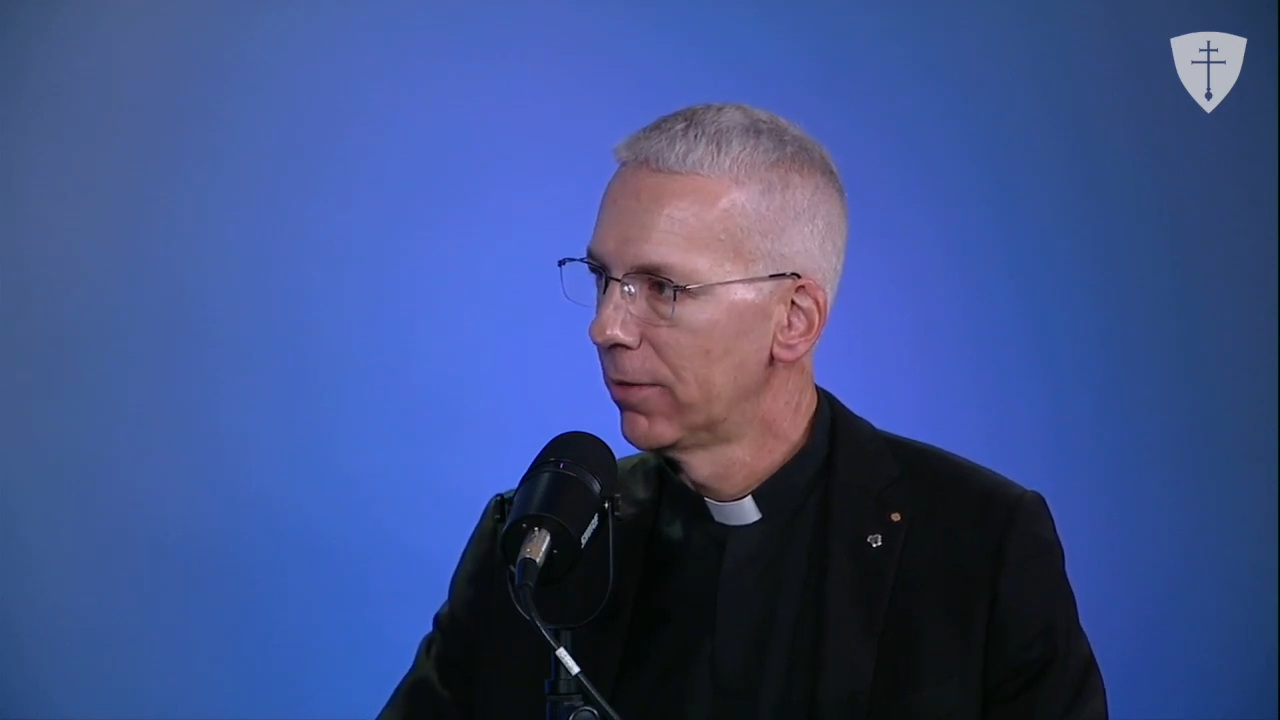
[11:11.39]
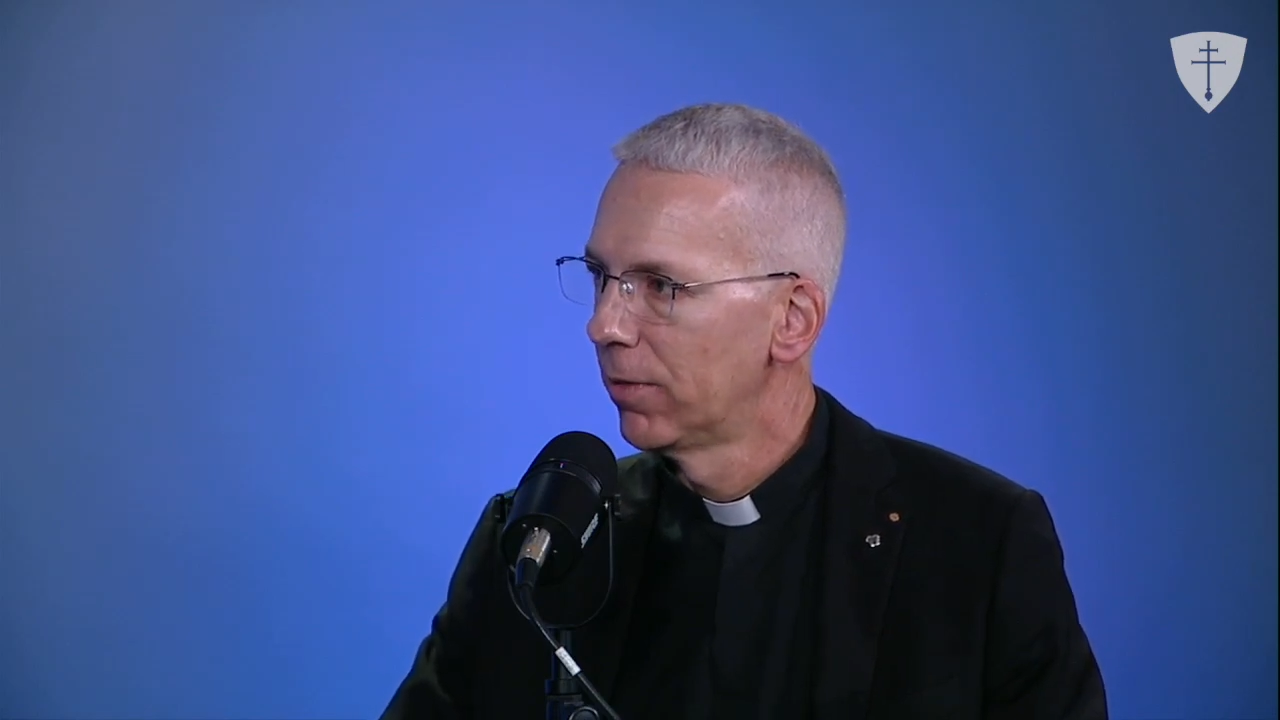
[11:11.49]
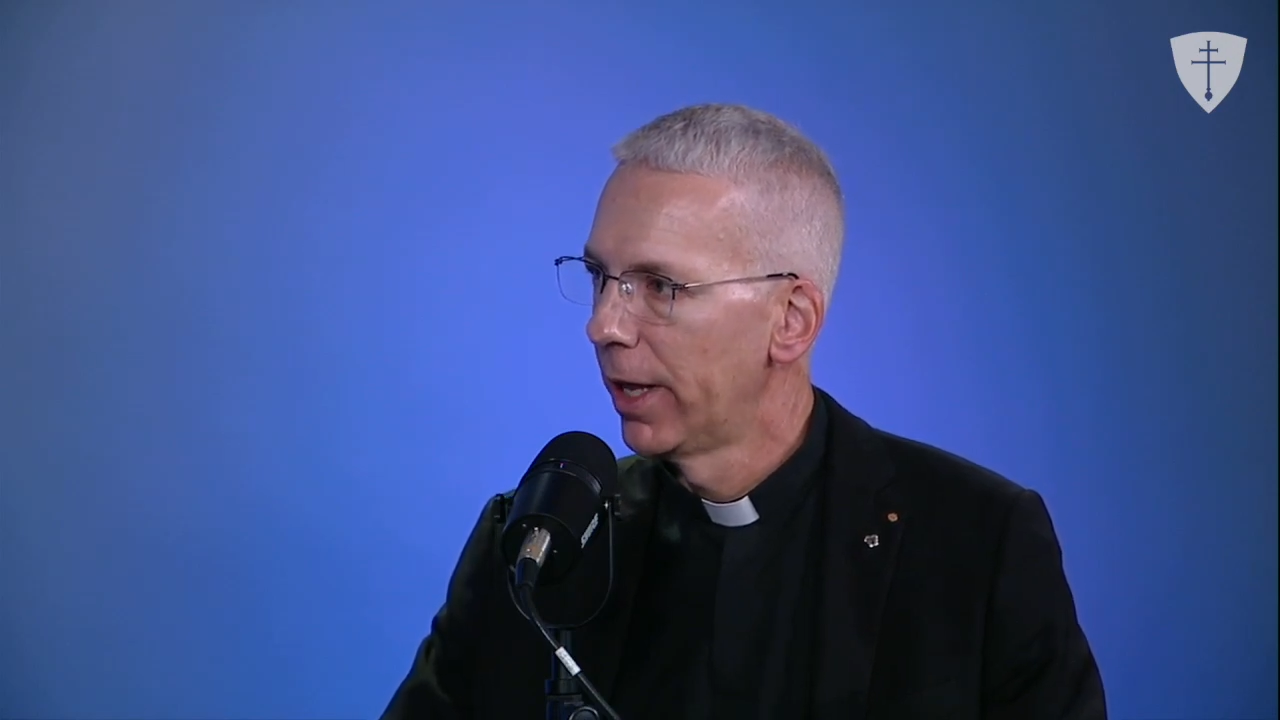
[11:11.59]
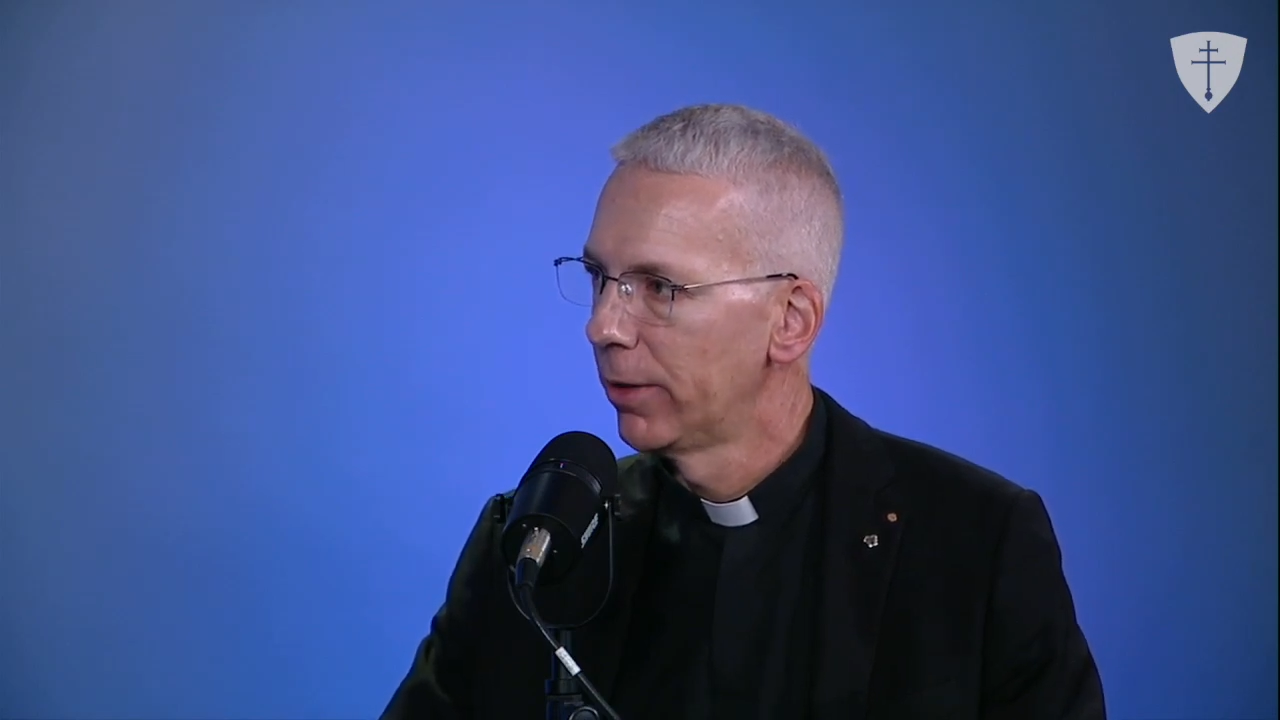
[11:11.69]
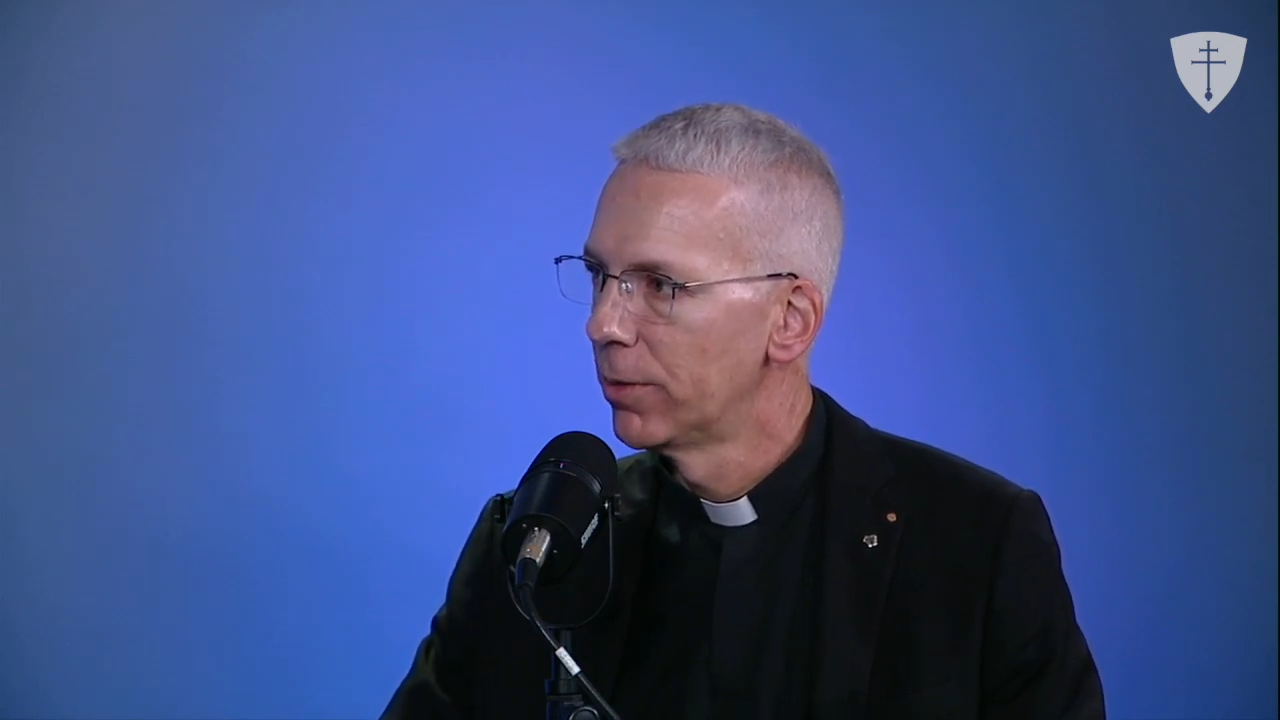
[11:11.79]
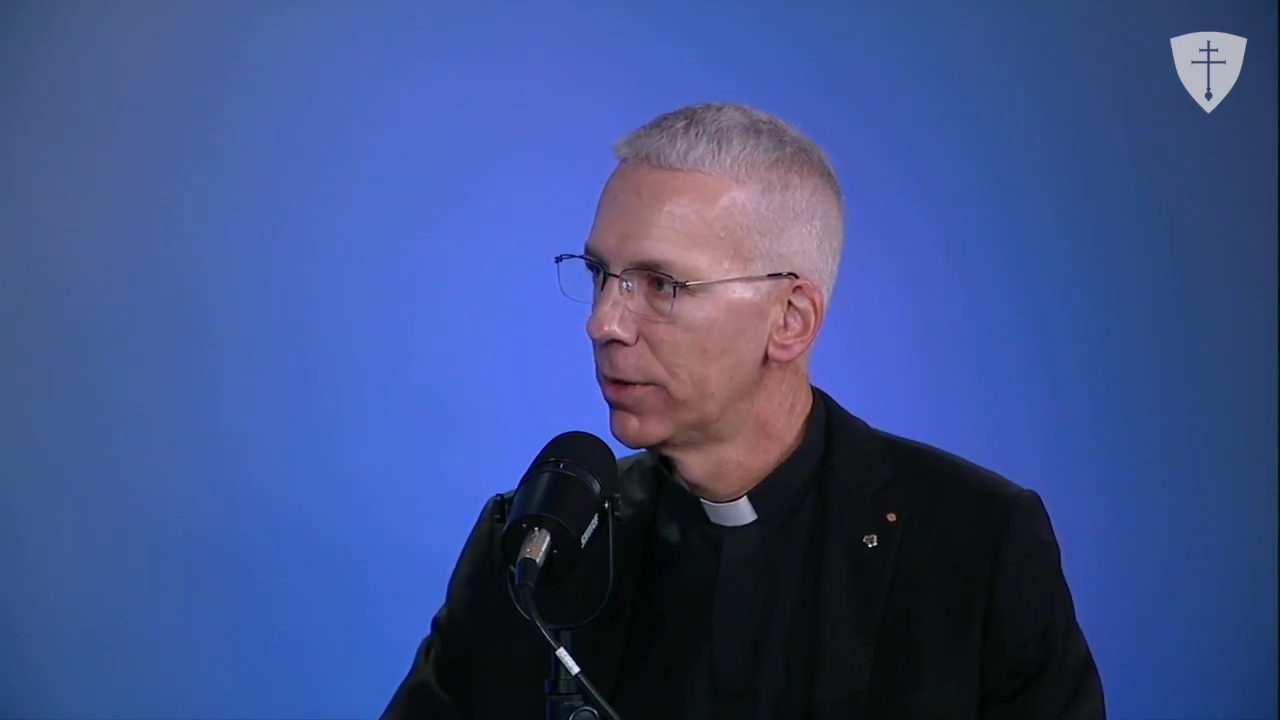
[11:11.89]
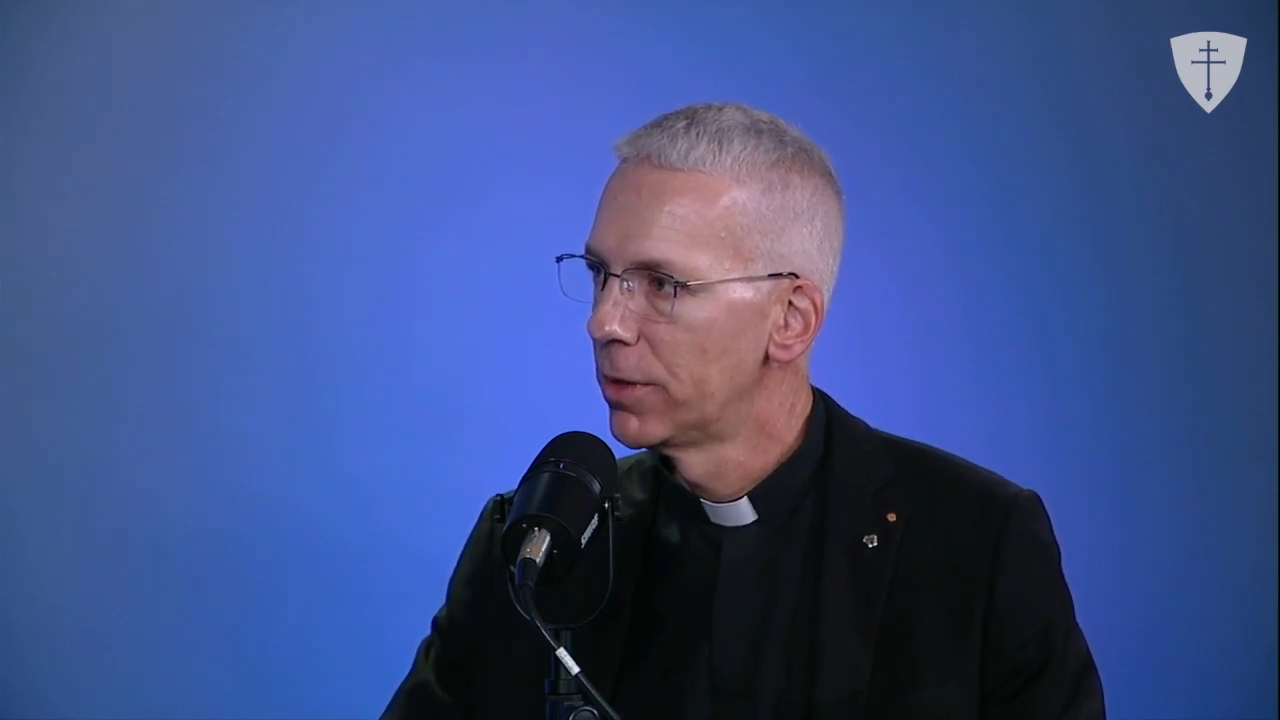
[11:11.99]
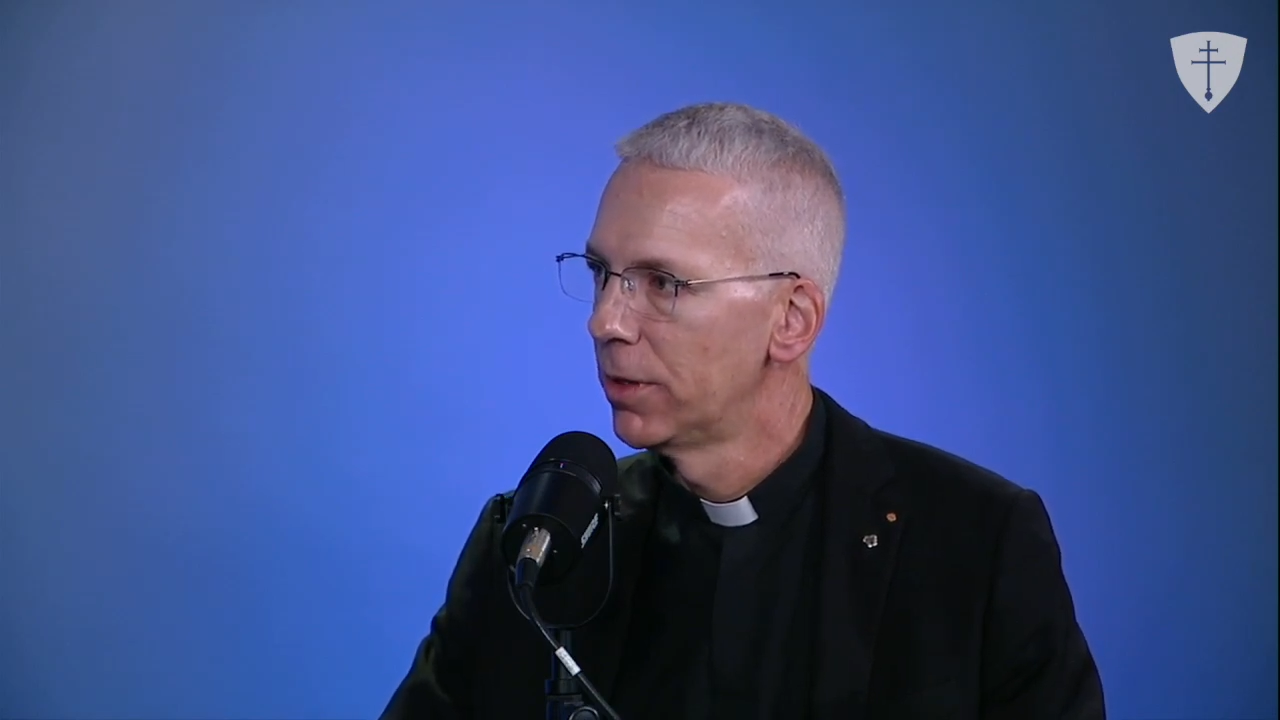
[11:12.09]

of language